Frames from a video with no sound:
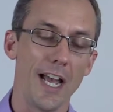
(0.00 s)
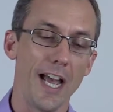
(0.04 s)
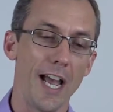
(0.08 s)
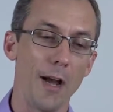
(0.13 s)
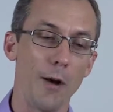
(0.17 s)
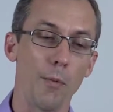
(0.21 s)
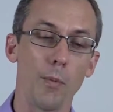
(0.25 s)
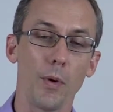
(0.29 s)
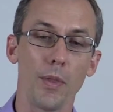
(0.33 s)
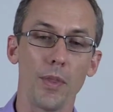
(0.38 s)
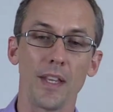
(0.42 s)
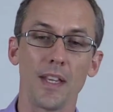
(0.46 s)

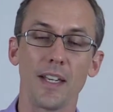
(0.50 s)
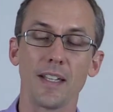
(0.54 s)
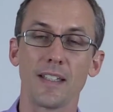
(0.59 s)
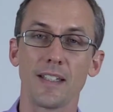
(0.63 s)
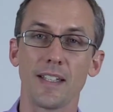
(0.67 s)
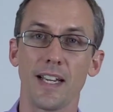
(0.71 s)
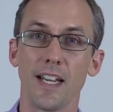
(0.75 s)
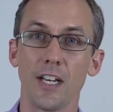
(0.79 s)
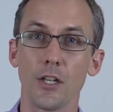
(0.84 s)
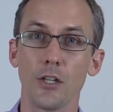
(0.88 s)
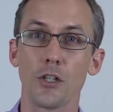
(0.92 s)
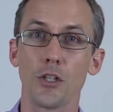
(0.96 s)
And what the
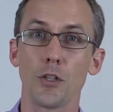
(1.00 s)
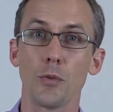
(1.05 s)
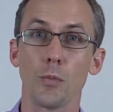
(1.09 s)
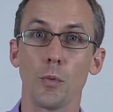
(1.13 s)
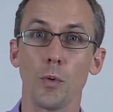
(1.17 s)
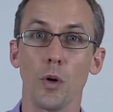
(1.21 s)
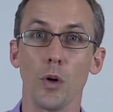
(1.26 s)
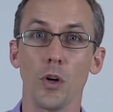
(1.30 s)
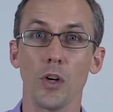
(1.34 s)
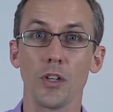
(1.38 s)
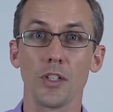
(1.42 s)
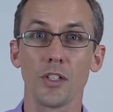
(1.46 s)
intention
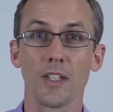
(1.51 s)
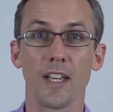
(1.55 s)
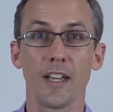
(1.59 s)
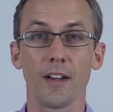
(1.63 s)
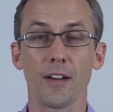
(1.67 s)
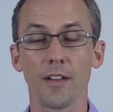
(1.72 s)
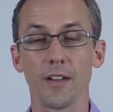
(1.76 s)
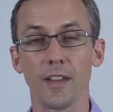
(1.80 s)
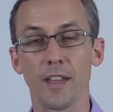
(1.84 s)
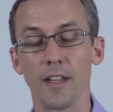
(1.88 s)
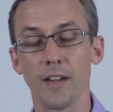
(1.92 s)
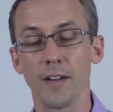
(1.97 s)
was,
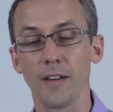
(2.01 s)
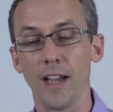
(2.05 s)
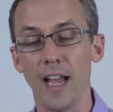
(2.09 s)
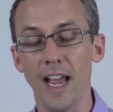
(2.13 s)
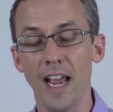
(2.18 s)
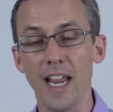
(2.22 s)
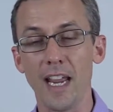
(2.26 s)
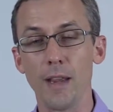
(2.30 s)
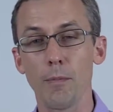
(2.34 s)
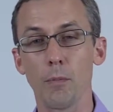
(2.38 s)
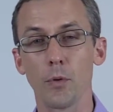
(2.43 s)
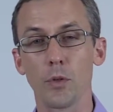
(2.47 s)
their
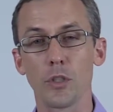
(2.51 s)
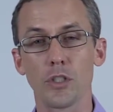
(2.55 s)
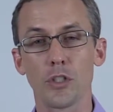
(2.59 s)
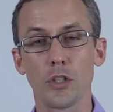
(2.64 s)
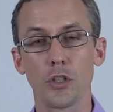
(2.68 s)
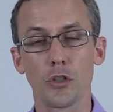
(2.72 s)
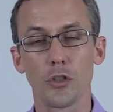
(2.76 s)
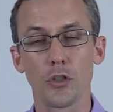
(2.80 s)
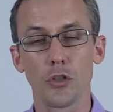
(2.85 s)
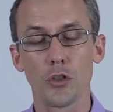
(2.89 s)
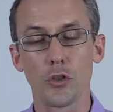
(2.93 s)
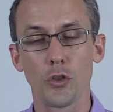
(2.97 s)
aim was
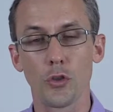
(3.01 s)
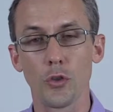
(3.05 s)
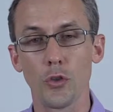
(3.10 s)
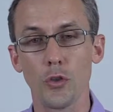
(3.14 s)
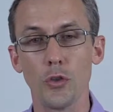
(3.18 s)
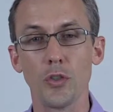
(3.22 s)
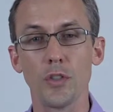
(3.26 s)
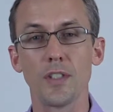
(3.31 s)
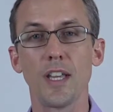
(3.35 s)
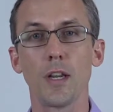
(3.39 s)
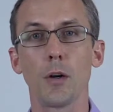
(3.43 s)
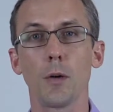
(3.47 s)
to
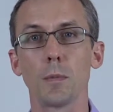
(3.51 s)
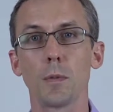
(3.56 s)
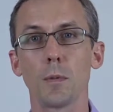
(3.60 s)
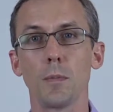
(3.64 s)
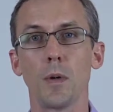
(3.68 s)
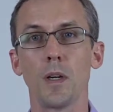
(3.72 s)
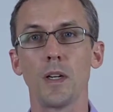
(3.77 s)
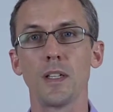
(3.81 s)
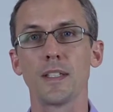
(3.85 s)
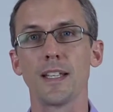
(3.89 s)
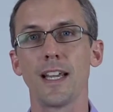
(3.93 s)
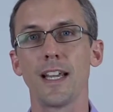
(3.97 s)
choose that
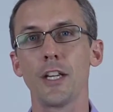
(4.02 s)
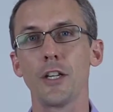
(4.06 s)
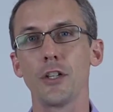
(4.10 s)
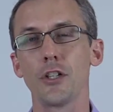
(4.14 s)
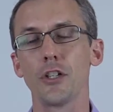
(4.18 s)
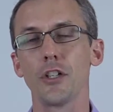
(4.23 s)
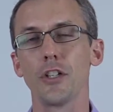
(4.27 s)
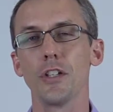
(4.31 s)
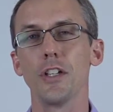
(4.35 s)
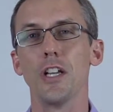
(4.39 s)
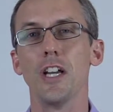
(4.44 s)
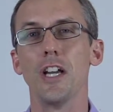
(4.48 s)

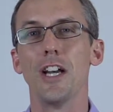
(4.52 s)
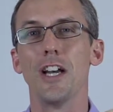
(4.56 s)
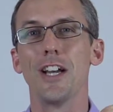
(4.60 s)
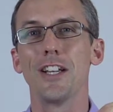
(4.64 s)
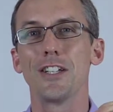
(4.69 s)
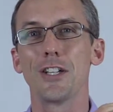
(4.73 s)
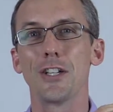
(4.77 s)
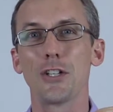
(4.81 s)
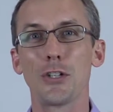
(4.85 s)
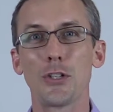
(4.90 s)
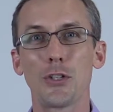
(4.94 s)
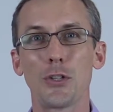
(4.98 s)
optimization,
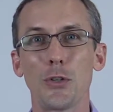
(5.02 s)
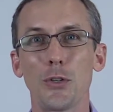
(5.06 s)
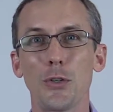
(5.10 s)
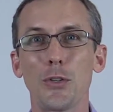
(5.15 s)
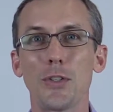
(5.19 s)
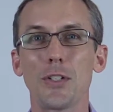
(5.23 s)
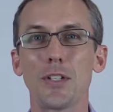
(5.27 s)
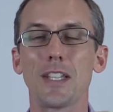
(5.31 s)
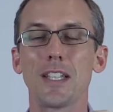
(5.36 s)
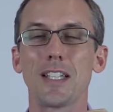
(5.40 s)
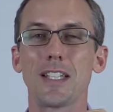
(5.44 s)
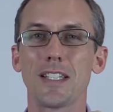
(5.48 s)
to
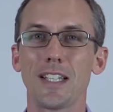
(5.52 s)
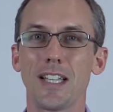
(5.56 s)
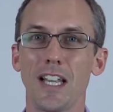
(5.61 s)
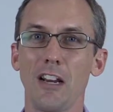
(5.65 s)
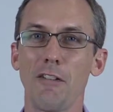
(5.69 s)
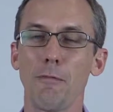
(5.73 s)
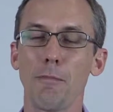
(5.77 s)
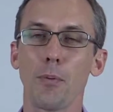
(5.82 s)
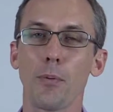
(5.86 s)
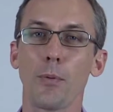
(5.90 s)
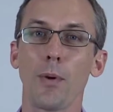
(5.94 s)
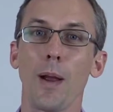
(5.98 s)
choose the set
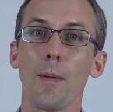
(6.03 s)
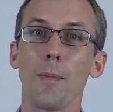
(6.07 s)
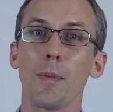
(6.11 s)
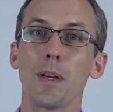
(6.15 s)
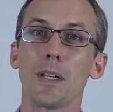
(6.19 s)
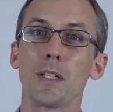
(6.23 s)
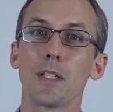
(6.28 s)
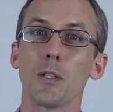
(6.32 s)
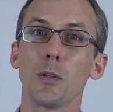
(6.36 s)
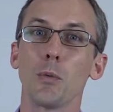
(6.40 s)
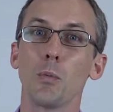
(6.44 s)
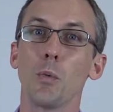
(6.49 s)
of
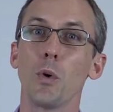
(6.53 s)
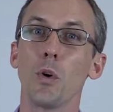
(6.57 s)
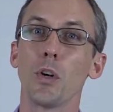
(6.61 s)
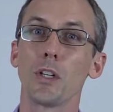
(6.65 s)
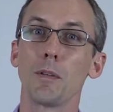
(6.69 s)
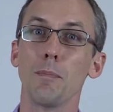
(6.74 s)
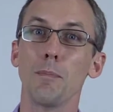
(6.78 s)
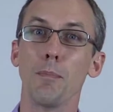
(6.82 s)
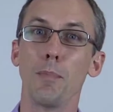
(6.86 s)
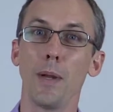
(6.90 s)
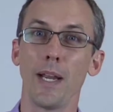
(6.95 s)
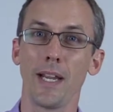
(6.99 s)
parameters that
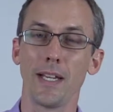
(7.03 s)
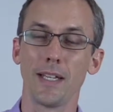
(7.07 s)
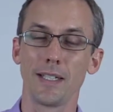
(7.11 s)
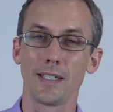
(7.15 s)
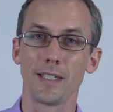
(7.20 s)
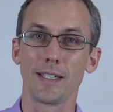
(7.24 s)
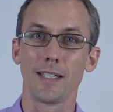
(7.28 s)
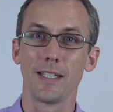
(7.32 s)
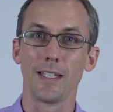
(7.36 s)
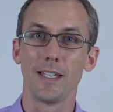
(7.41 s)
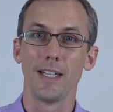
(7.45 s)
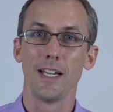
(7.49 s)
worked
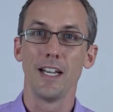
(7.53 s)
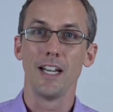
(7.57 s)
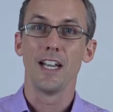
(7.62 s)
best.